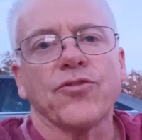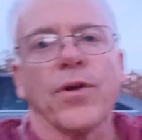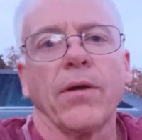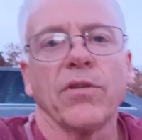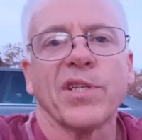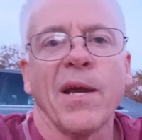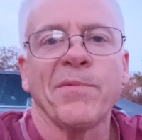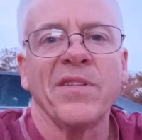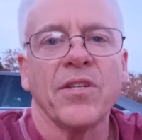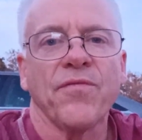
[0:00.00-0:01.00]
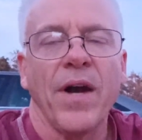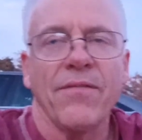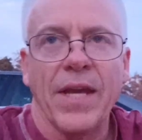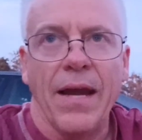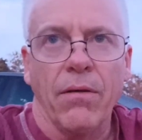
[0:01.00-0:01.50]
the trail is kept in these
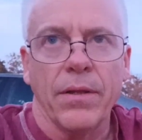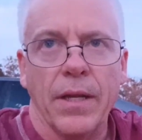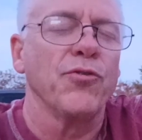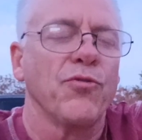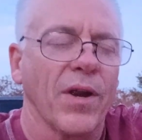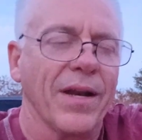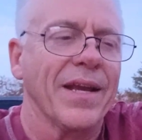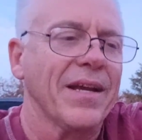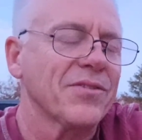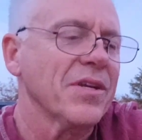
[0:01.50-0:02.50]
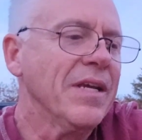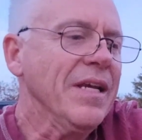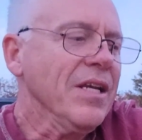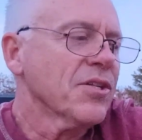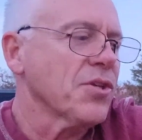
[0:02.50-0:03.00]
5-gallon food grade, I guess.
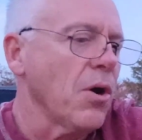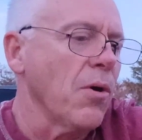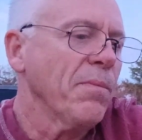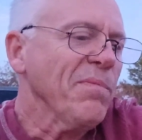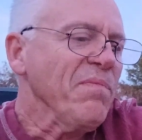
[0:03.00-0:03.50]
So